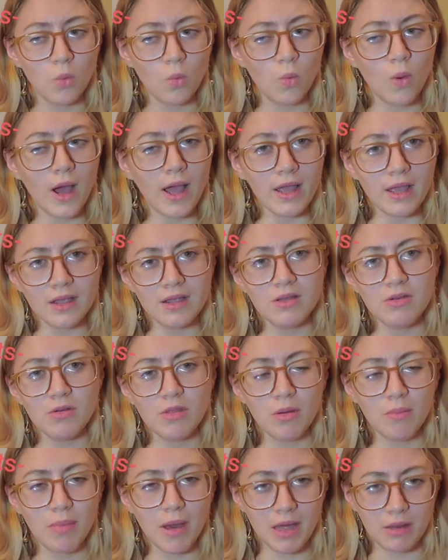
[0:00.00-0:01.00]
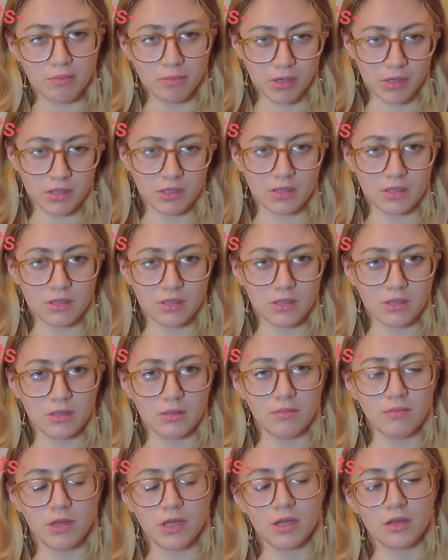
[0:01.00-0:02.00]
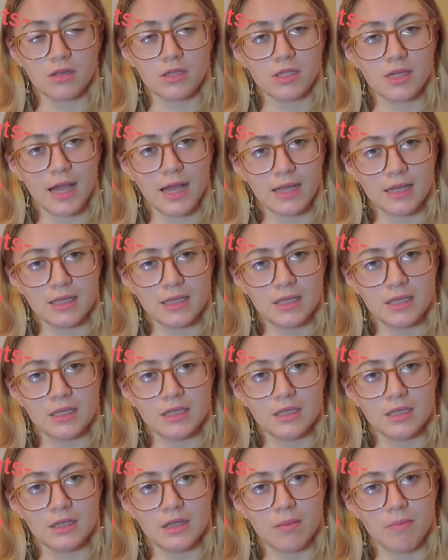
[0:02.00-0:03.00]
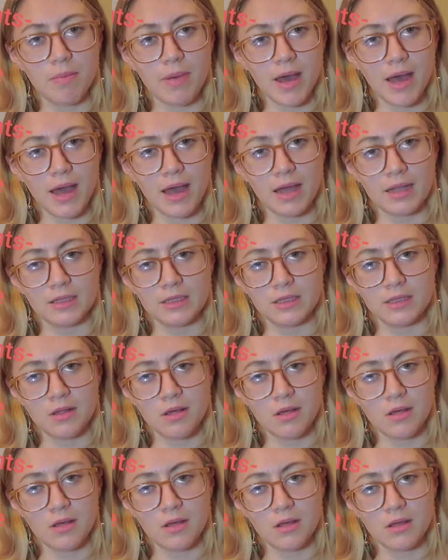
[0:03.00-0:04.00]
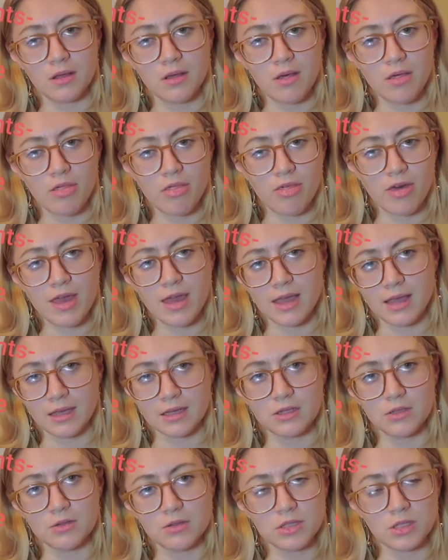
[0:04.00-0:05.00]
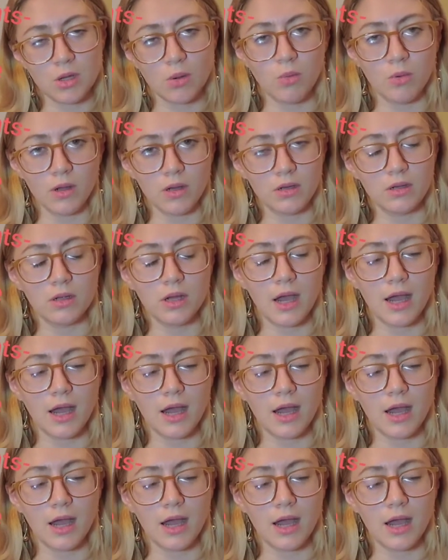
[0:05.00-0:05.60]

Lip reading: Why are you the bad person? Because I did the bad thing to someone.